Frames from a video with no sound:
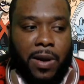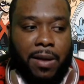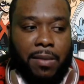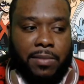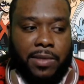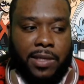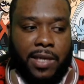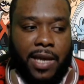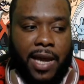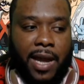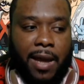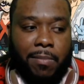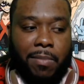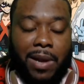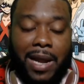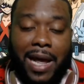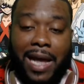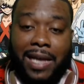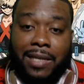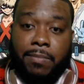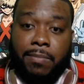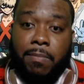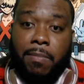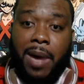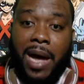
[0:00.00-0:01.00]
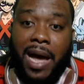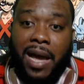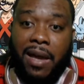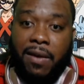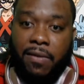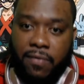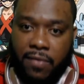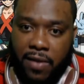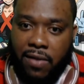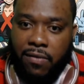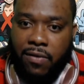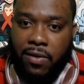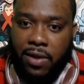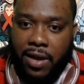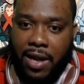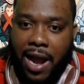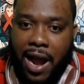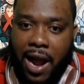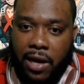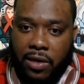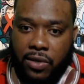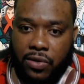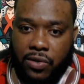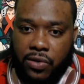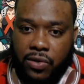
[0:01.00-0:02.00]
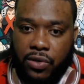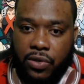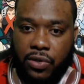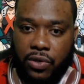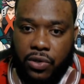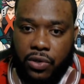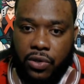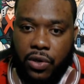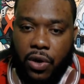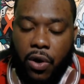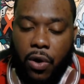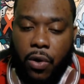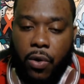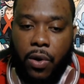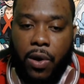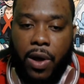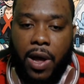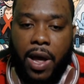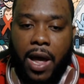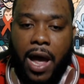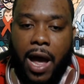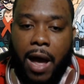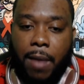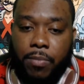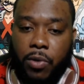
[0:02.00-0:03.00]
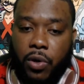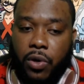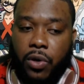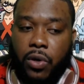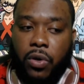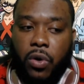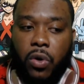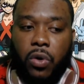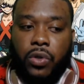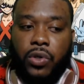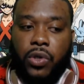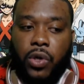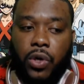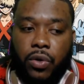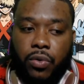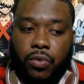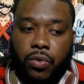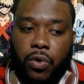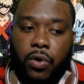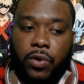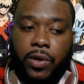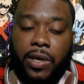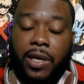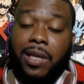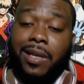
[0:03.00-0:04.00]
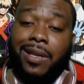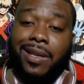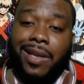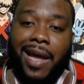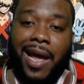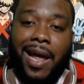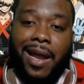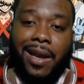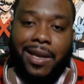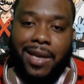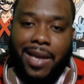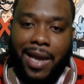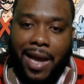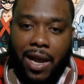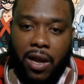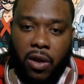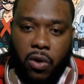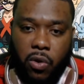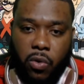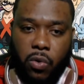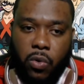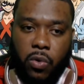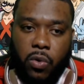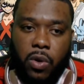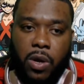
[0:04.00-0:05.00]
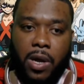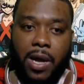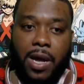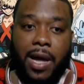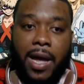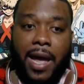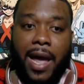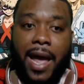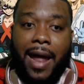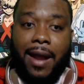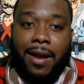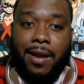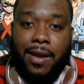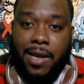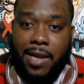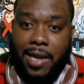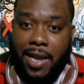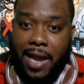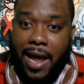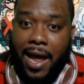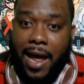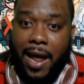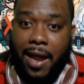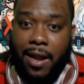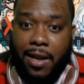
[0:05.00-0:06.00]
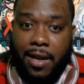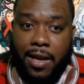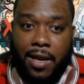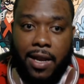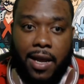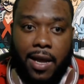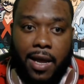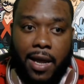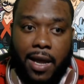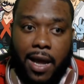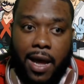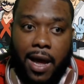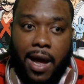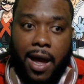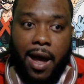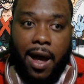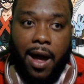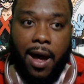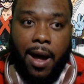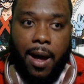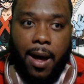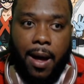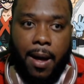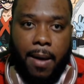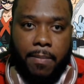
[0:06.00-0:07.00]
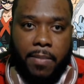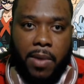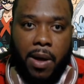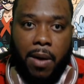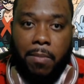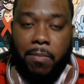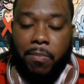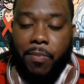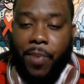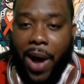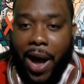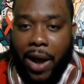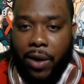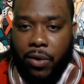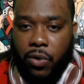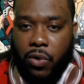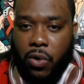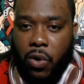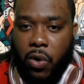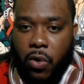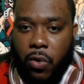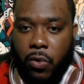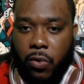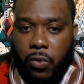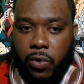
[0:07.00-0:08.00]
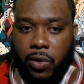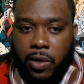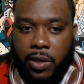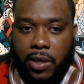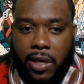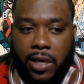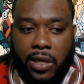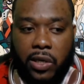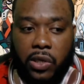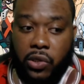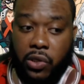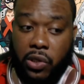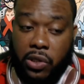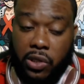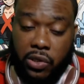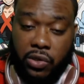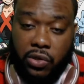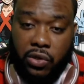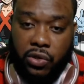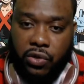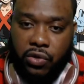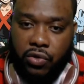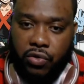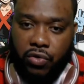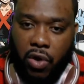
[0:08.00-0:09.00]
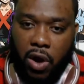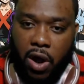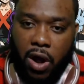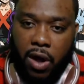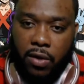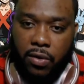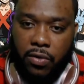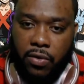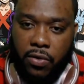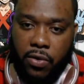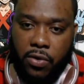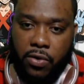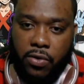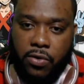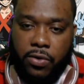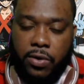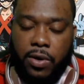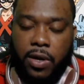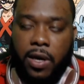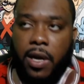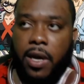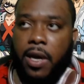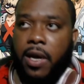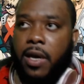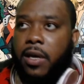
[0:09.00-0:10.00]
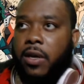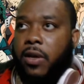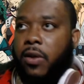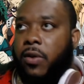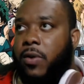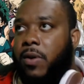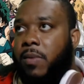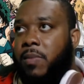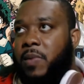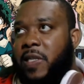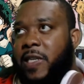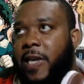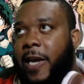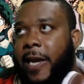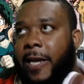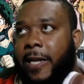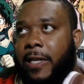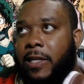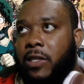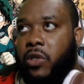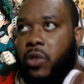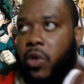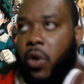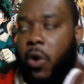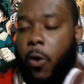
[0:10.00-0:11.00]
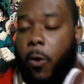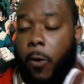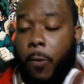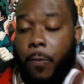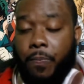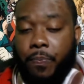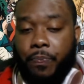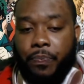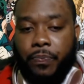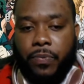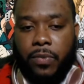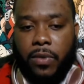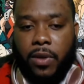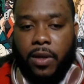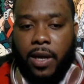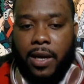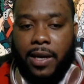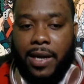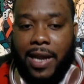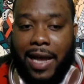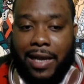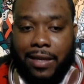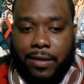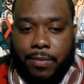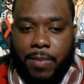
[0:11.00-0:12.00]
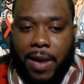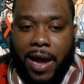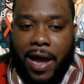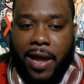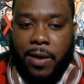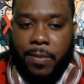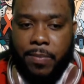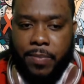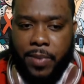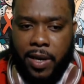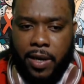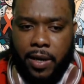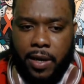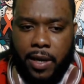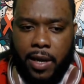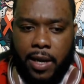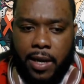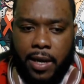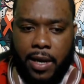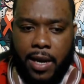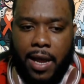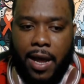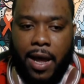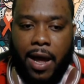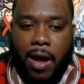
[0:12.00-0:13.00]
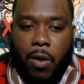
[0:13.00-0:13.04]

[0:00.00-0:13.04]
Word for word: what I'm saying, but as my favorite characters in the show, I'm gonna go Todoroki, then Deku, and then Bakugo is a strong third. You know what I'm saying? So that's my opinion.